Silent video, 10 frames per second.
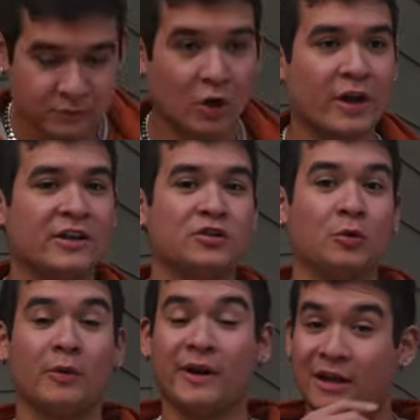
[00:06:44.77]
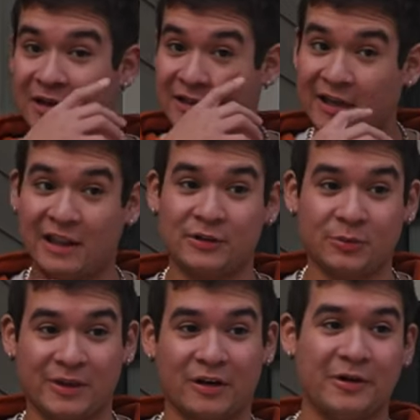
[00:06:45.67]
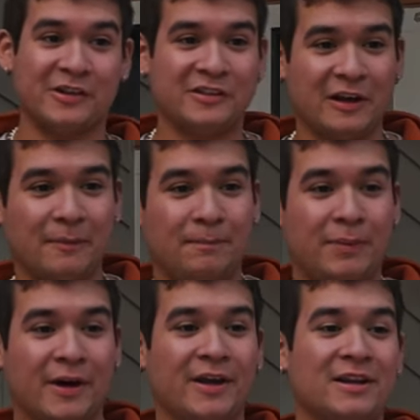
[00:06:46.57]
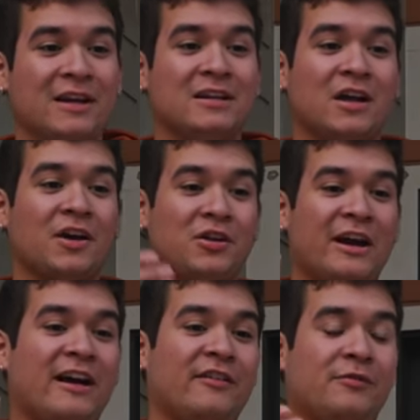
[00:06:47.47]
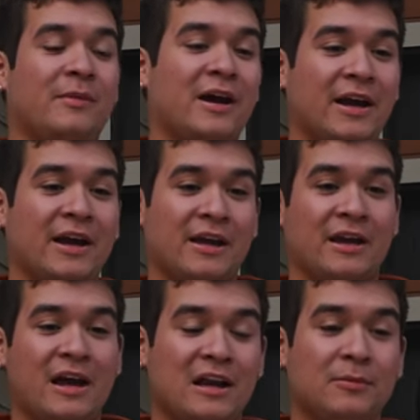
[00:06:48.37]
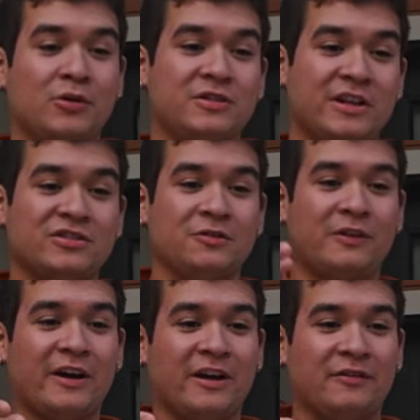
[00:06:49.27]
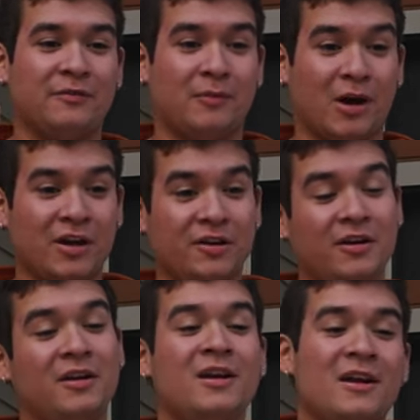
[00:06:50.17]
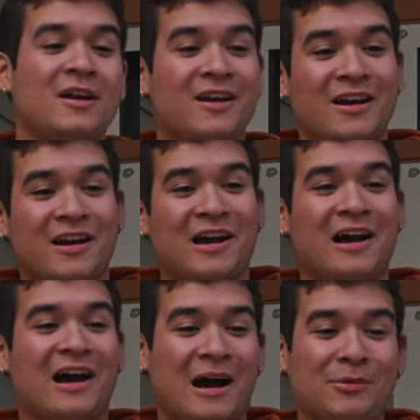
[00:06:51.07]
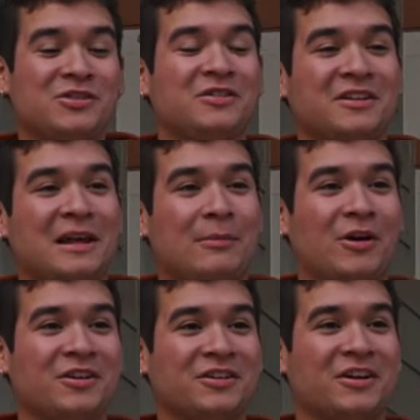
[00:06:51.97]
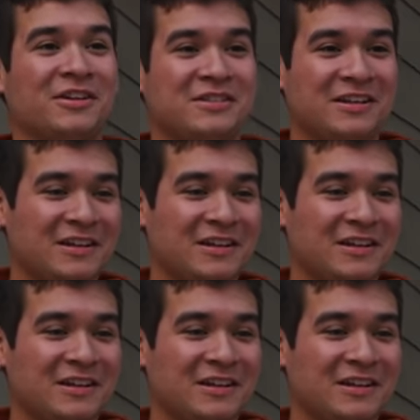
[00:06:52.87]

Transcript: Okay, so we're running out of daylight, so we gotta hurry this up. But now you have my Atomos Ninja 5 monitor. How much do you think that monitor costs?